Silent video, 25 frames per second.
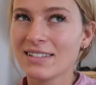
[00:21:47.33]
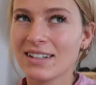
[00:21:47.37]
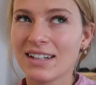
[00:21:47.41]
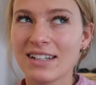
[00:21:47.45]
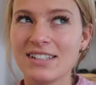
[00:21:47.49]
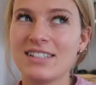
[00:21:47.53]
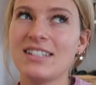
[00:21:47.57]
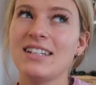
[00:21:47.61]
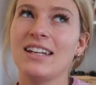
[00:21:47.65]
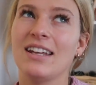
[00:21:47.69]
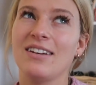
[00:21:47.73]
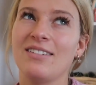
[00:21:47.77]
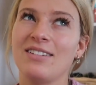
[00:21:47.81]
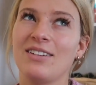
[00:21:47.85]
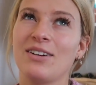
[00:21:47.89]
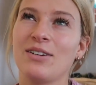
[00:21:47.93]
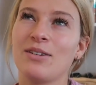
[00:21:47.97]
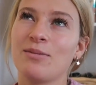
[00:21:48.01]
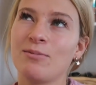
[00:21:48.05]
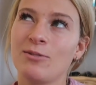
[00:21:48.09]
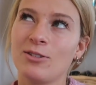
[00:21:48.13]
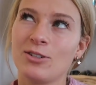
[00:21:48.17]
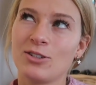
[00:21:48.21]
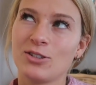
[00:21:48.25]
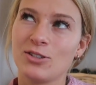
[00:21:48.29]
I don't know though,
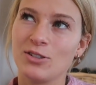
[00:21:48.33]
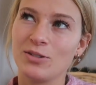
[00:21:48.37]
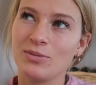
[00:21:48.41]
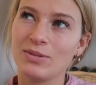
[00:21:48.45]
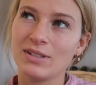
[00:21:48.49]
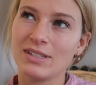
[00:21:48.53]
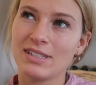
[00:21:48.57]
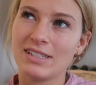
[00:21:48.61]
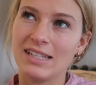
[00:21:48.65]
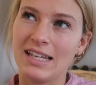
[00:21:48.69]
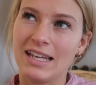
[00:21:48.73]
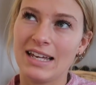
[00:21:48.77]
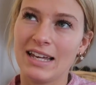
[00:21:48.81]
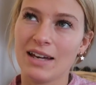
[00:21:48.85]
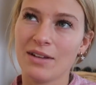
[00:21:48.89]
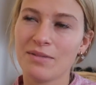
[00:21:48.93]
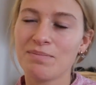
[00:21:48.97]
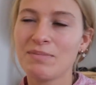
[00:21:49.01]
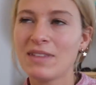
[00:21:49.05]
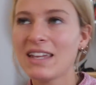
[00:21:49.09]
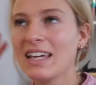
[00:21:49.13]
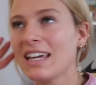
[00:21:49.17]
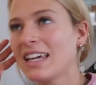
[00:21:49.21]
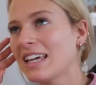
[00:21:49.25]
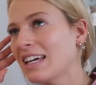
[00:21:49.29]
I'm not sure, we'll see.
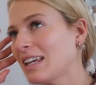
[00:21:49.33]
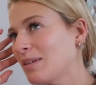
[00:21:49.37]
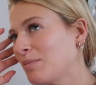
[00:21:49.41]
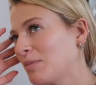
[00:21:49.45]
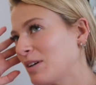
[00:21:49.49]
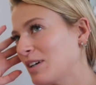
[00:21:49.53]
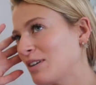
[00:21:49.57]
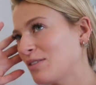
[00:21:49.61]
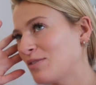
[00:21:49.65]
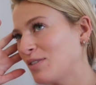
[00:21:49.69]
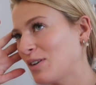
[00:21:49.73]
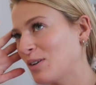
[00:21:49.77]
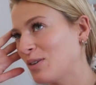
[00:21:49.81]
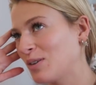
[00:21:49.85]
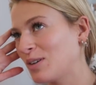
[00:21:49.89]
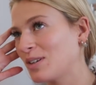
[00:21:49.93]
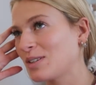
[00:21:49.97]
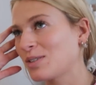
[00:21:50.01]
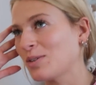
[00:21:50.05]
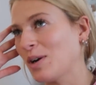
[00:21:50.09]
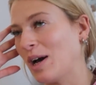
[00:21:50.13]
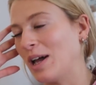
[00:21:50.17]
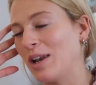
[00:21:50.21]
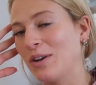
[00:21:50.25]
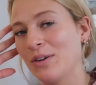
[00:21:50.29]
I'm thinking I'm gonna
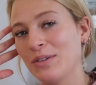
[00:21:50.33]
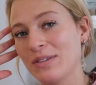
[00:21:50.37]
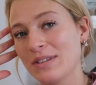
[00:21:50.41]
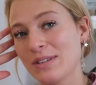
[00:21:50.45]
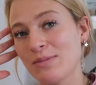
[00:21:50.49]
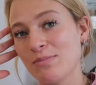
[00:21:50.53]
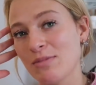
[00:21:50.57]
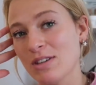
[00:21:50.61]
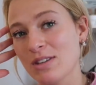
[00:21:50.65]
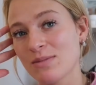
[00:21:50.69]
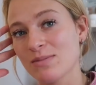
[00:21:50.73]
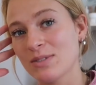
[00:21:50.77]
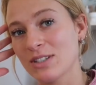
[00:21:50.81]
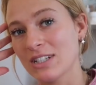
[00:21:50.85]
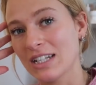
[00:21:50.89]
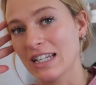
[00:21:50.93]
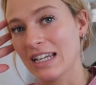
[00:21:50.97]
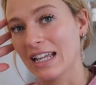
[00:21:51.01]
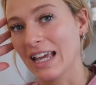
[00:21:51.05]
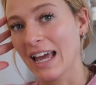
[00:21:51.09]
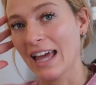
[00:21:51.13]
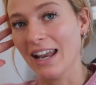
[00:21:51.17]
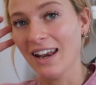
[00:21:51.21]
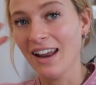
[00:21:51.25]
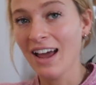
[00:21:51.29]
focus quite a lot on the Smith machine
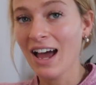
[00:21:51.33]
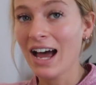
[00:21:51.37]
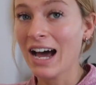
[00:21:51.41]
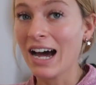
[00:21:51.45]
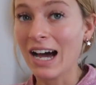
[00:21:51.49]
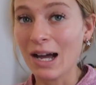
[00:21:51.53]
again.